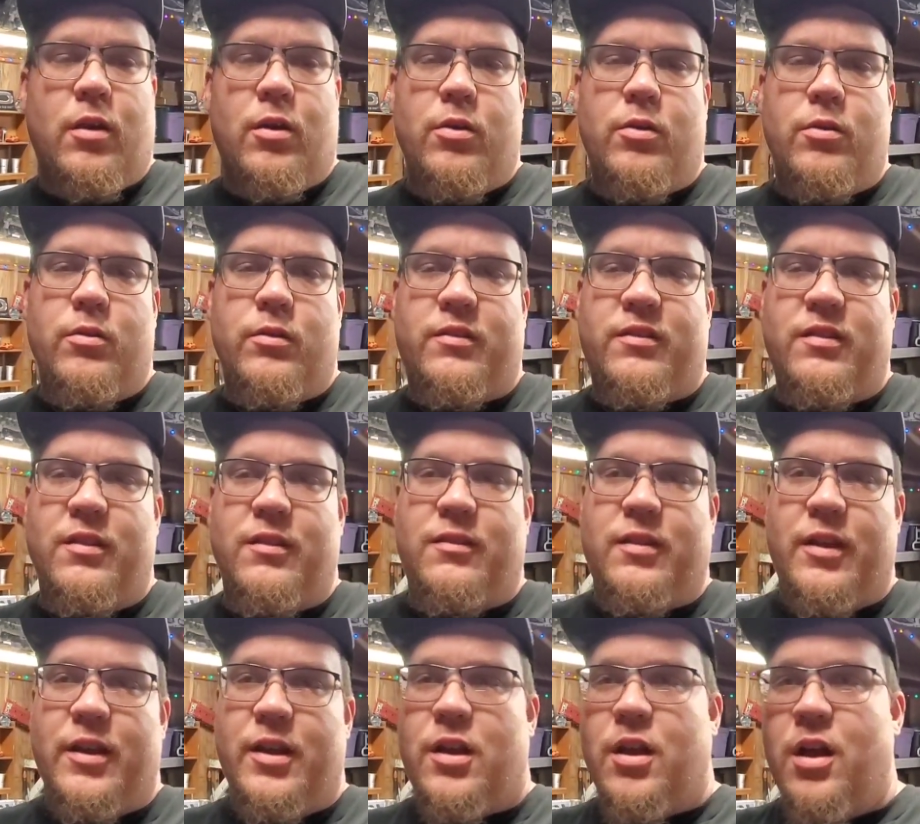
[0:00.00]
So
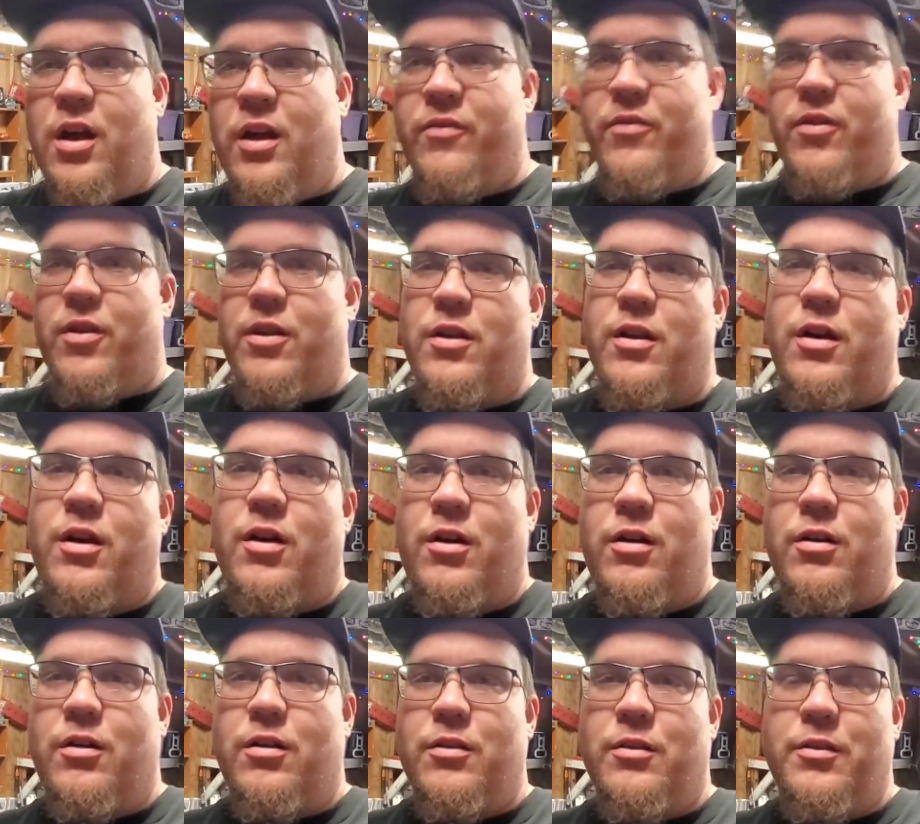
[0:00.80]
since I
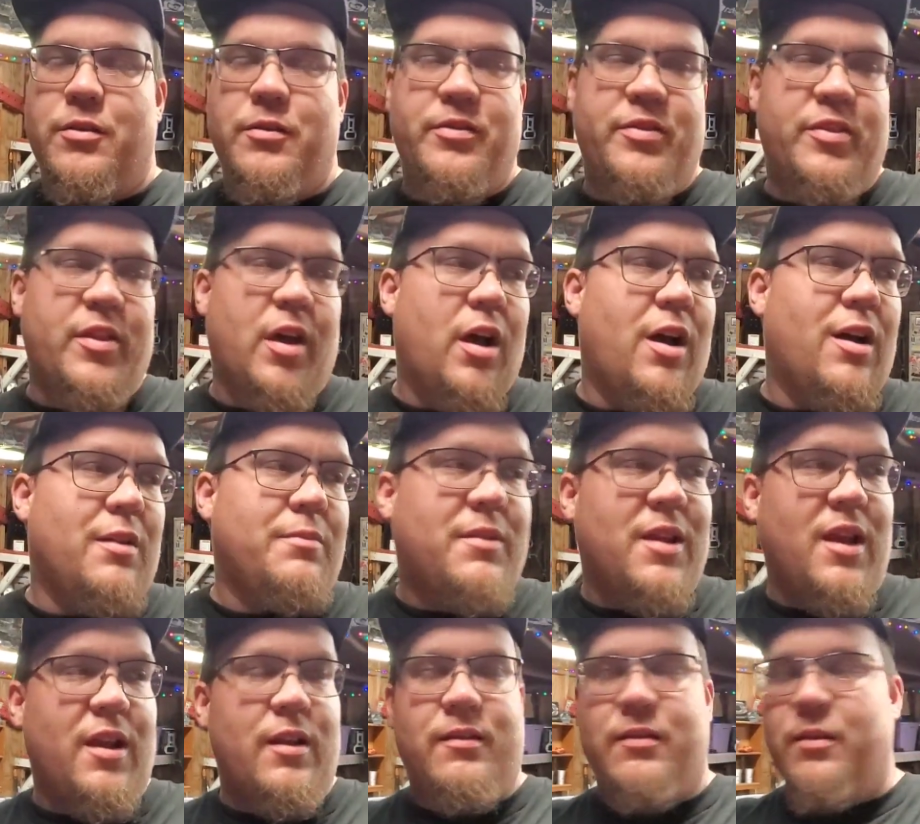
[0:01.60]
covered all the
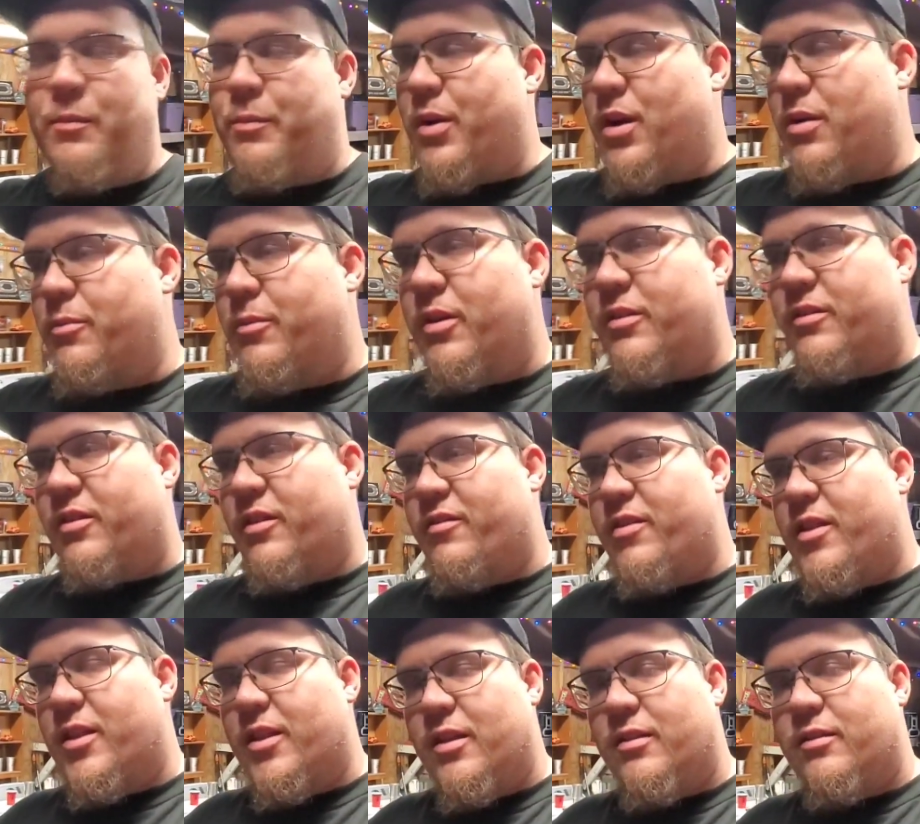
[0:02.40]
updates of pretty
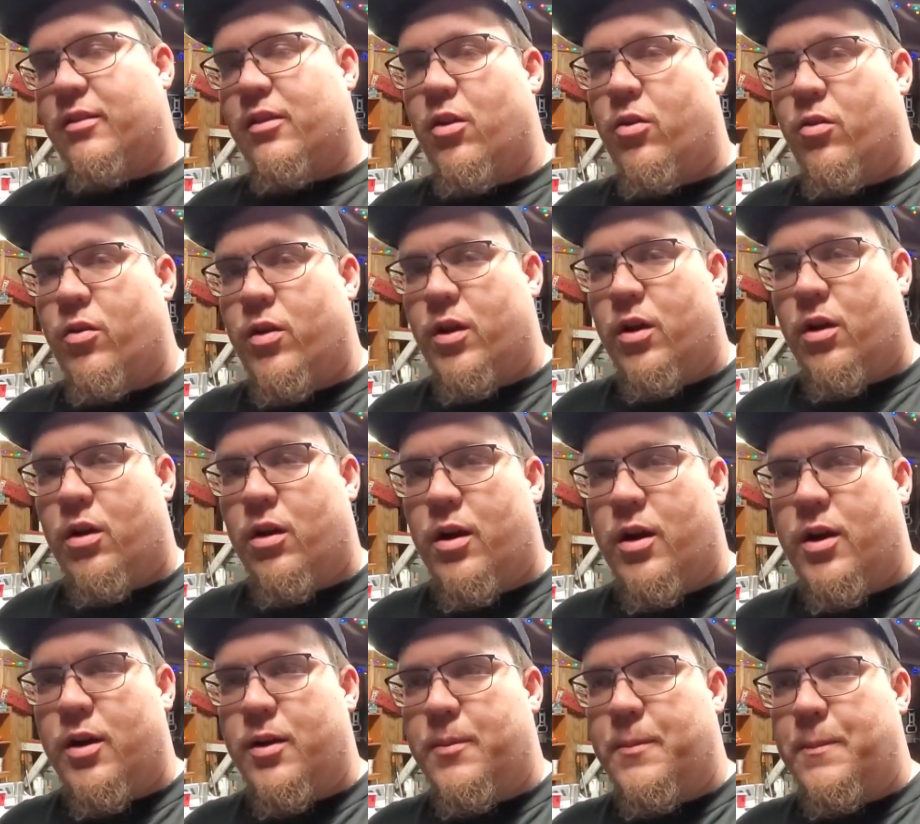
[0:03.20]
much everything that's
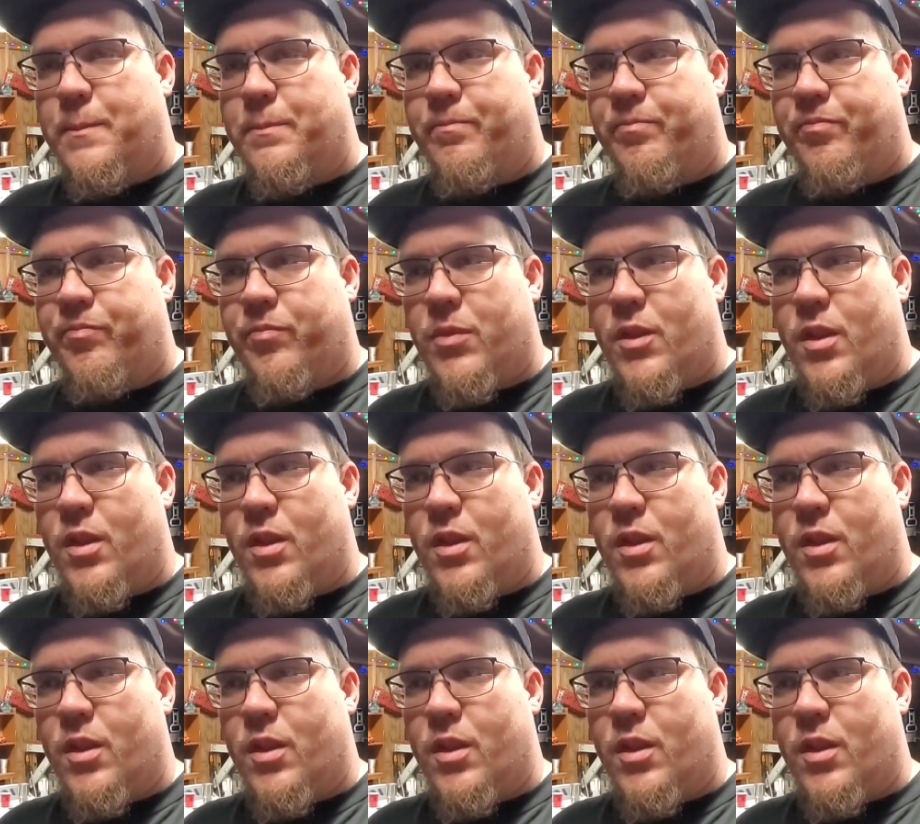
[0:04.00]
going on,